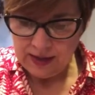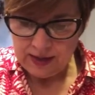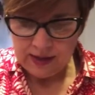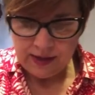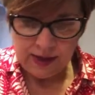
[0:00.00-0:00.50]

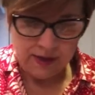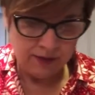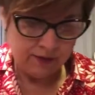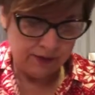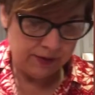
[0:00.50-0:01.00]

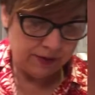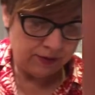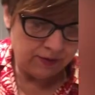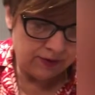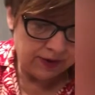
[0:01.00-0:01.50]
Now, you're
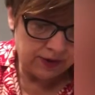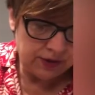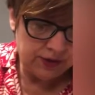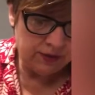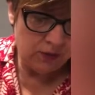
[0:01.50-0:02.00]
going
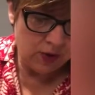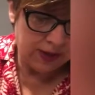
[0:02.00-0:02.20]
to want